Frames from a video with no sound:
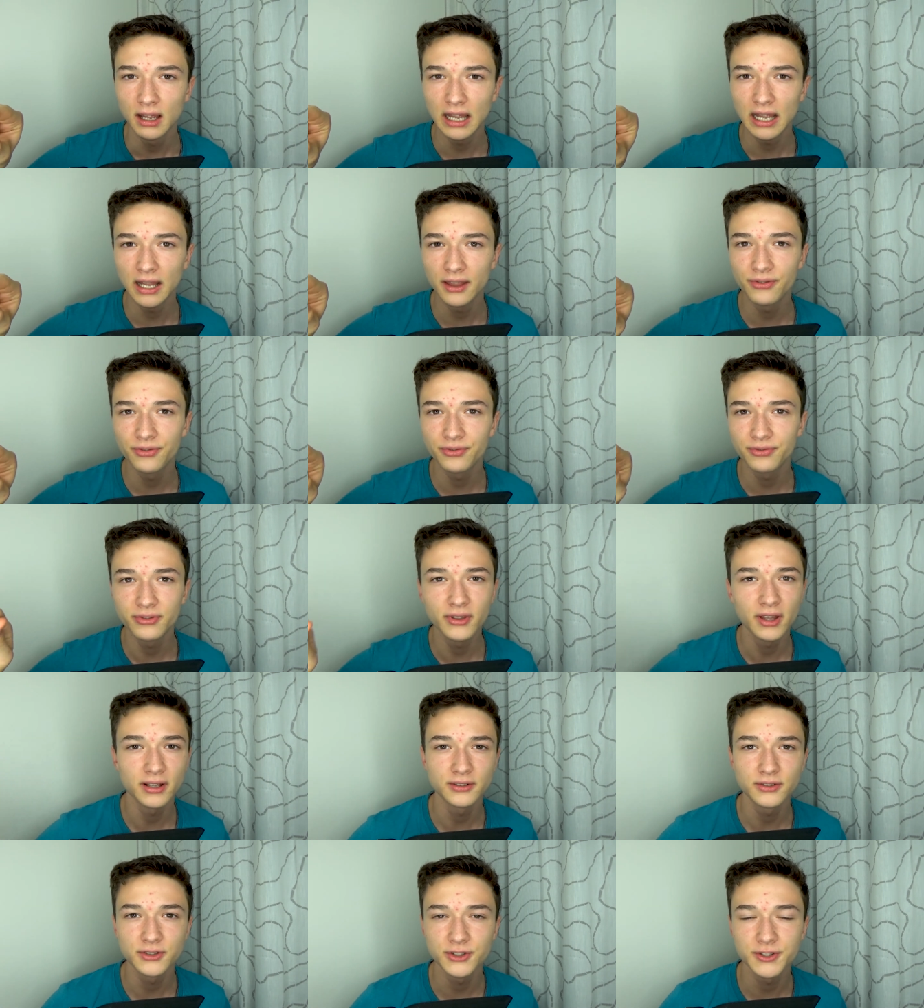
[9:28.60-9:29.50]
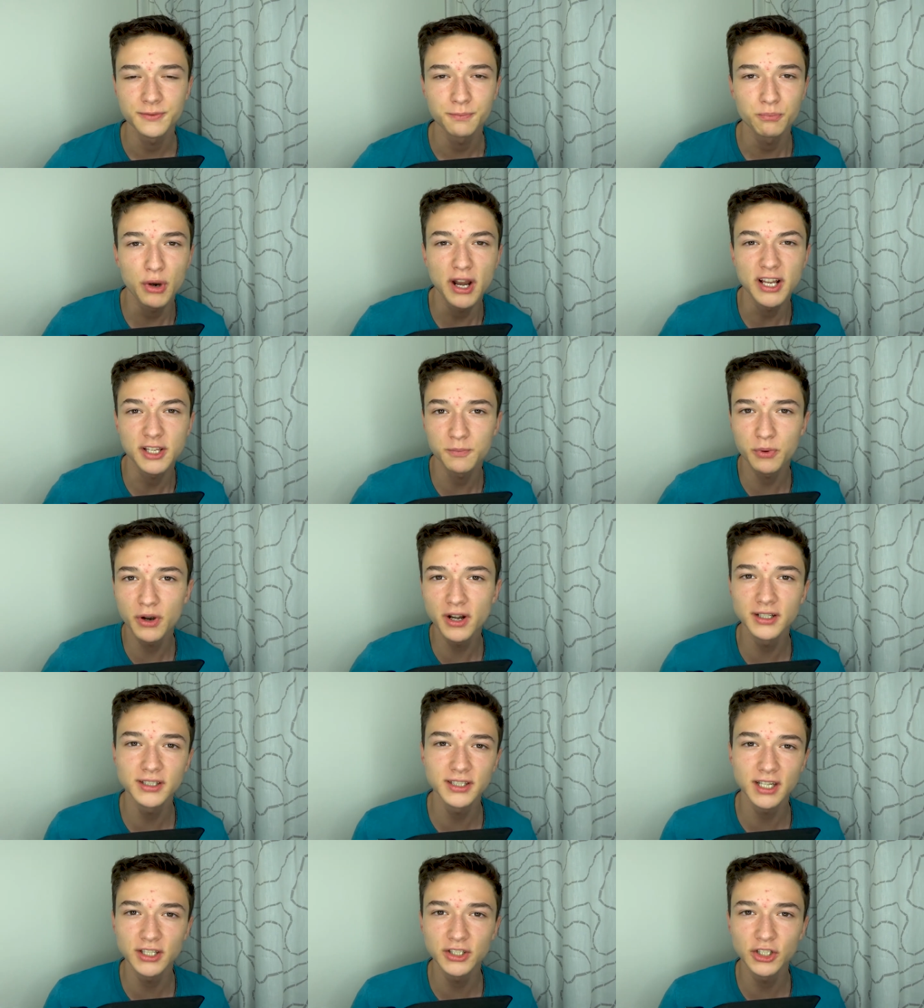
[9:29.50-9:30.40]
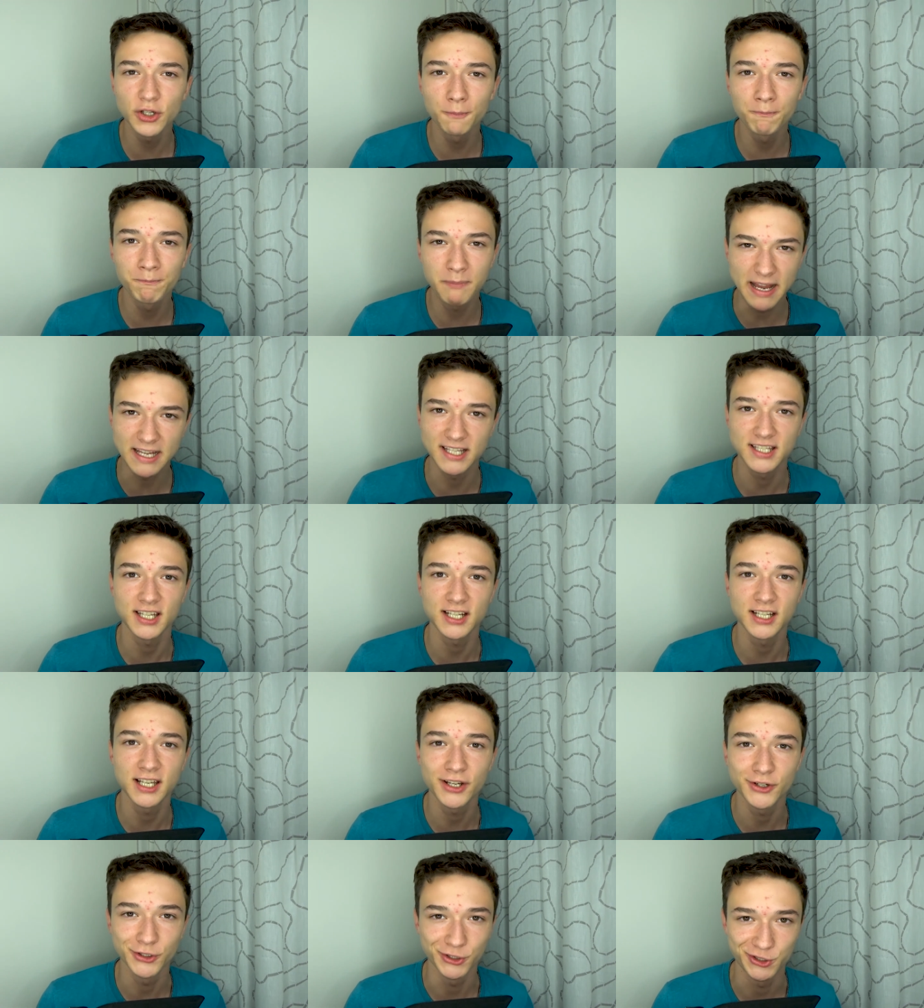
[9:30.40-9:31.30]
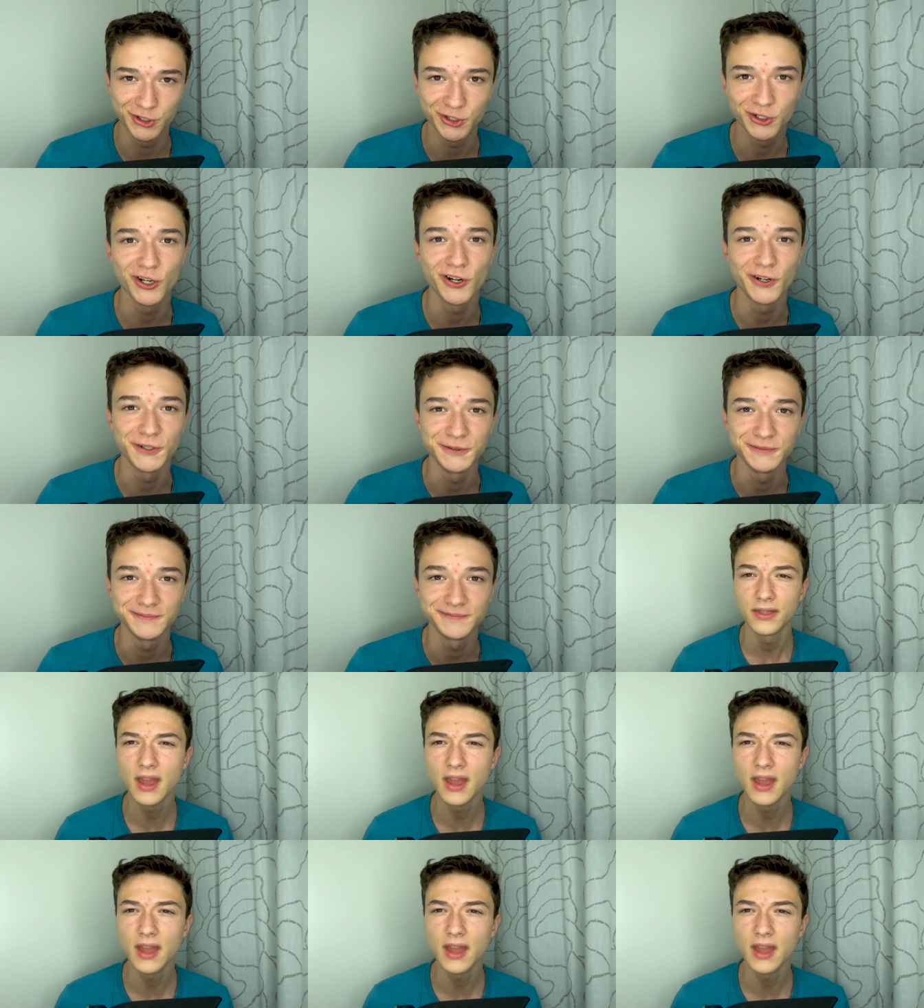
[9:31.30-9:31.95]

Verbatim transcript: and then just press print and you're basically good to go.